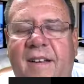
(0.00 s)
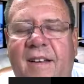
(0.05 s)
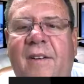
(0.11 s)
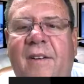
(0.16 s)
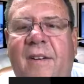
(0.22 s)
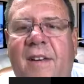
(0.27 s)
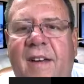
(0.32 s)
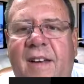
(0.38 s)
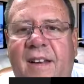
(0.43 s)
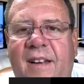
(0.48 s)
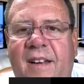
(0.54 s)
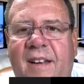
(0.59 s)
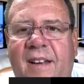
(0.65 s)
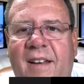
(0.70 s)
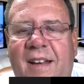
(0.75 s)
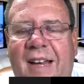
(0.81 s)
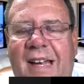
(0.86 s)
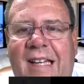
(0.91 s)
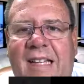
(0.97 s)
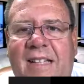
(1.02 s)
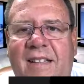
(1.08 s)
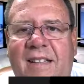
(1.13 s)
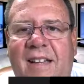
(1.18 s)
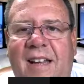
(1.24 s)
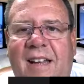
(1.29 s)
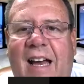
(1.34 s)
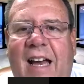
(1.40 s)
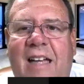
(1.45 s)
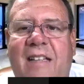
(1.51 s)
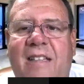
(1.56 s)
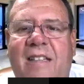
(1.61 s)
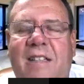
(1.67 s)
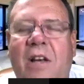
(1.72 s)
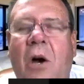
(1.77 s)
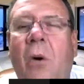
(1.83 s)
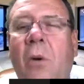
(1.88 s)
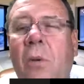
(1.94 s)
Okay. I
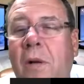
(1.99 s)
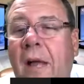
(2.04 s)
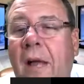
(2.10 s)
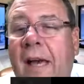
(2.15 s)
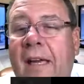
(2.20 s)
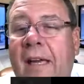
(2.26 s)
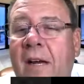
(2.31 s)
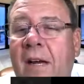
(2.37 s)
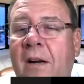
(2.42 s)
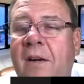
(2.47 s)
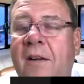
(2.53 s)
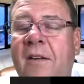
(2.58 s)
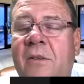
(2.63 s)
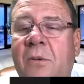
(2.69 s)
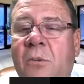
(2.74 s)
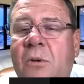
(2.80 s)
don't like hearing the